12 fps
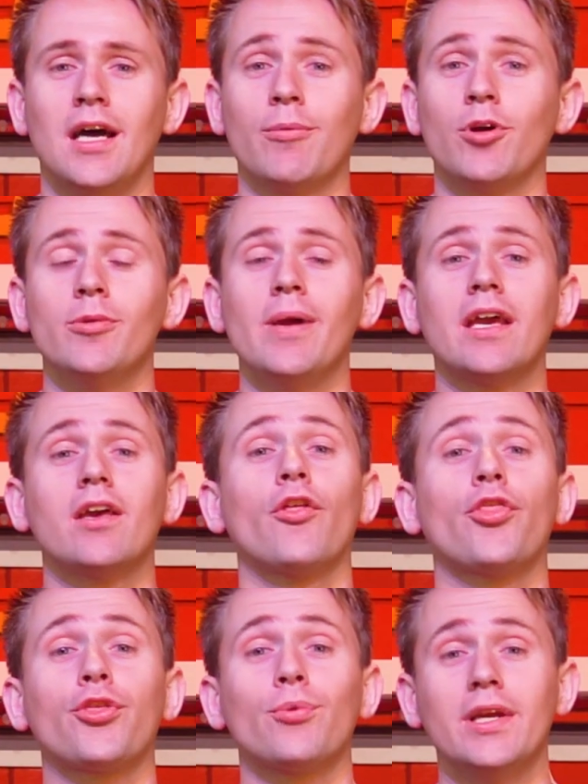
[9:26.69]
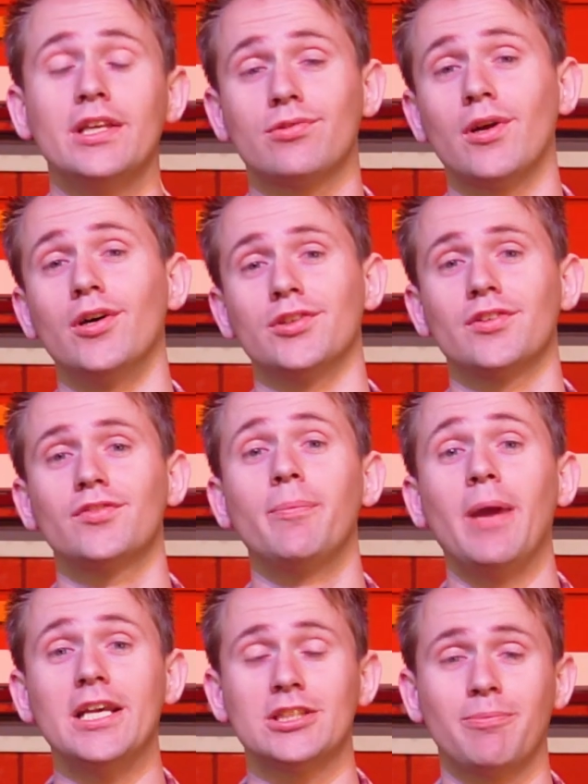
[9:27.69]
I'm gonna make 3 throws of the
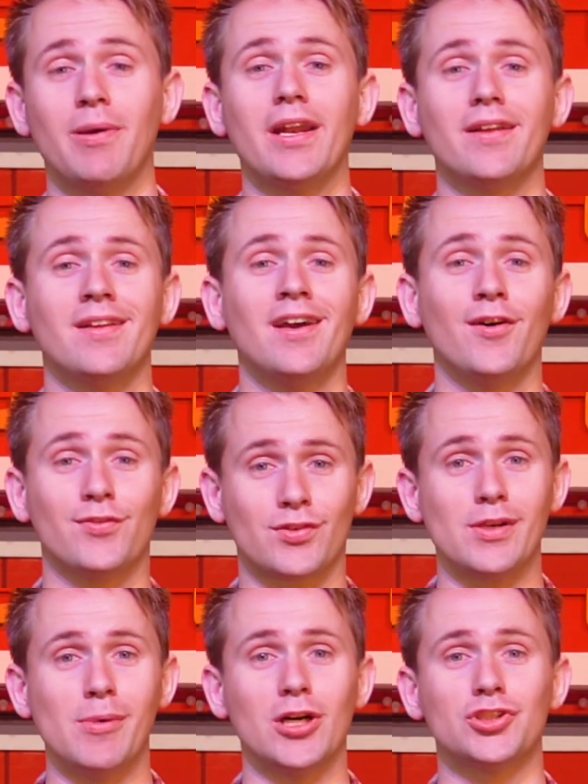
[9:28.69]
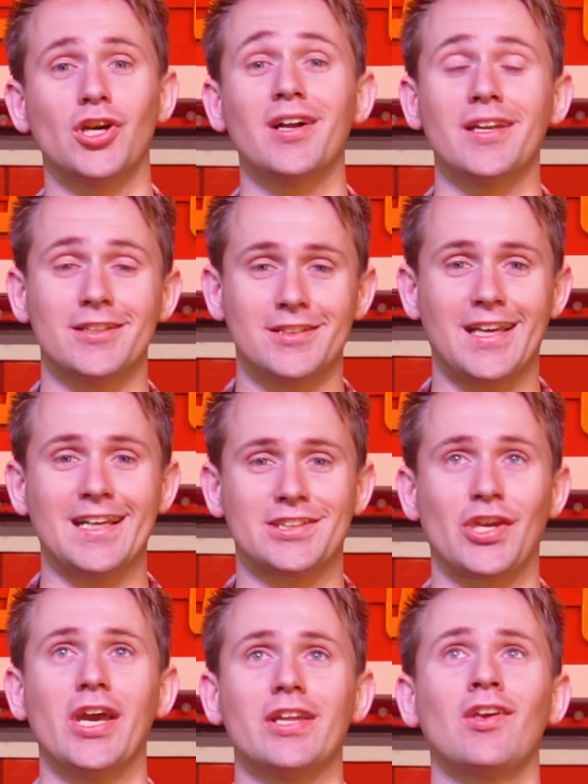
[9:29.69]
basic pattern of 3-ball juggling, the
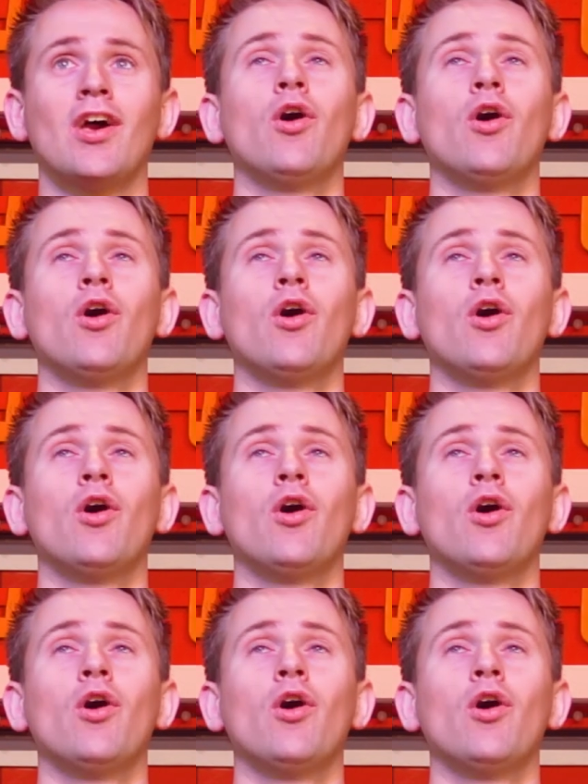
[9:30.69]
cascade.